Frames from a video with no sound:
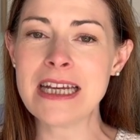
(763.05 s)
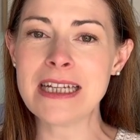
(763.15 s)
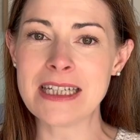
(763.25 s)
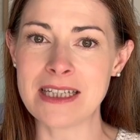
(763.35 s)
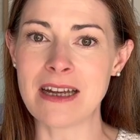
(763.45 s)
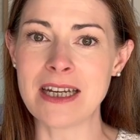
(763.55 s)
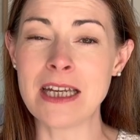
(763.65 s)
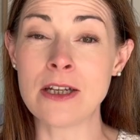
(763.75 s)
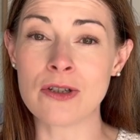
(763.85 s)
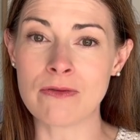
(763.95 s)

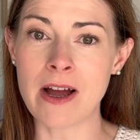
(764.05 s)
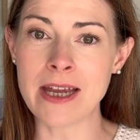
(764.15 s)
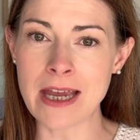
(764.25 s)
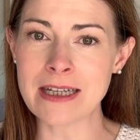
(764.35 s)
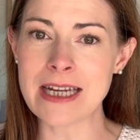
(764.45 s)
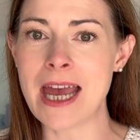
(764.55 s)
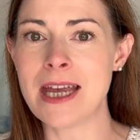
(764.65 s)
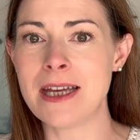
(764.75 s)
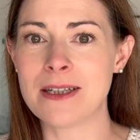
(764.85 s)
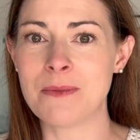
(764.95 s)
sunny drying
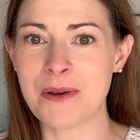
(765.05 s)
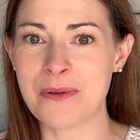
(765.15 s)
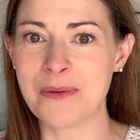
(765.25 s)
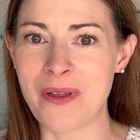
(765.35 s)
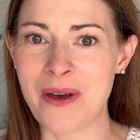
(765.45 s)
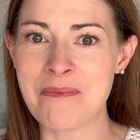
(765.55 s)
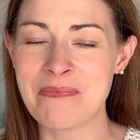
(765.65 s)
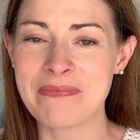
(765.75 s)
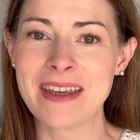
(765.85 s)
day, as we call them,